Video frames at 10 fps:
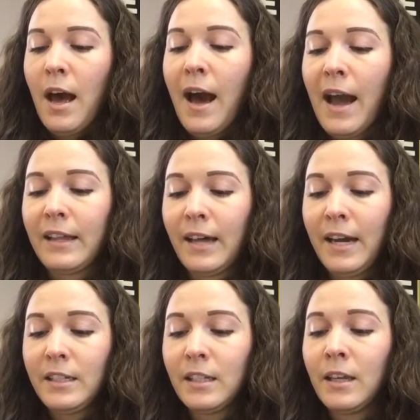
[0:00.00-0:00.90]

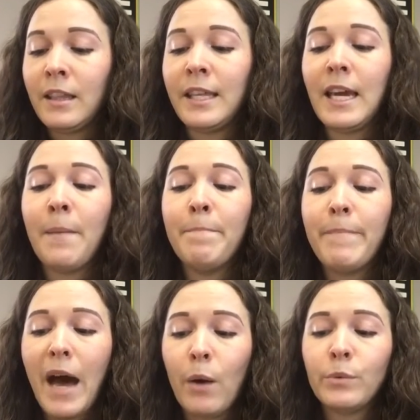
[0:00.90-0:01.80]
Highlight the
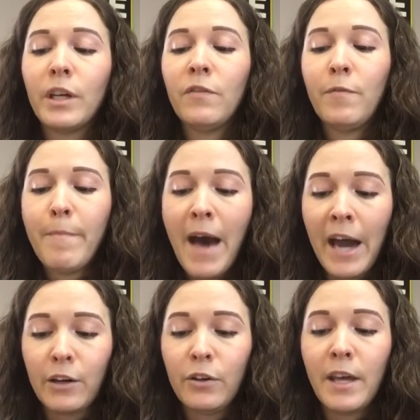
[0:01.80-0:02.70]
amount of
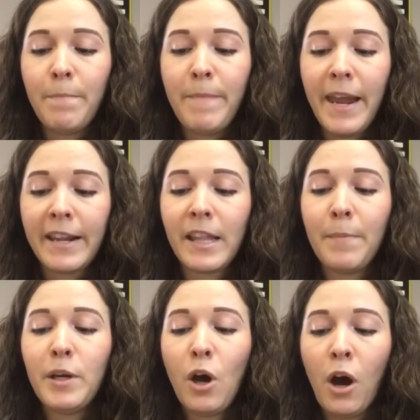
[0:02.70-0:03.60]
matter that makes up
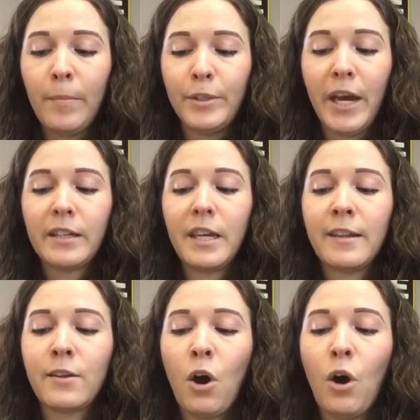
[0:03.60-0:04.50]
an object
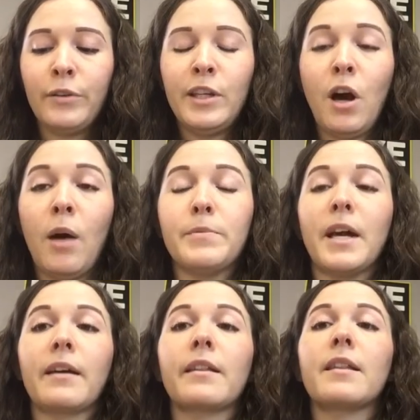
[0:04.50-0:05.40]
is called the
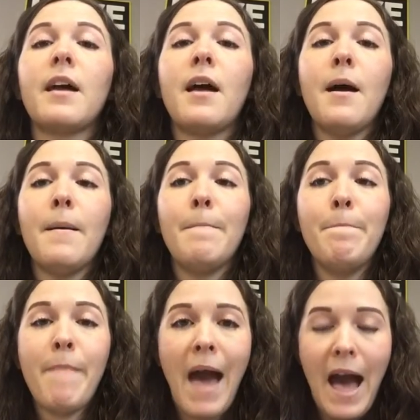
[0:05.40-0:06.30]
object's
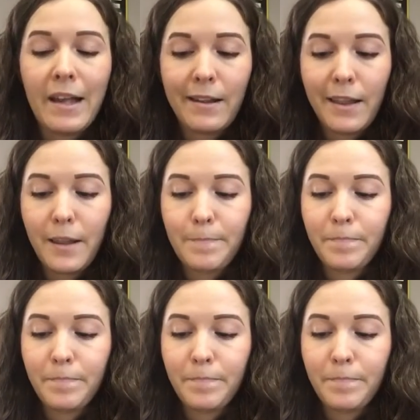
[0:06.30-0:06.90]
mass.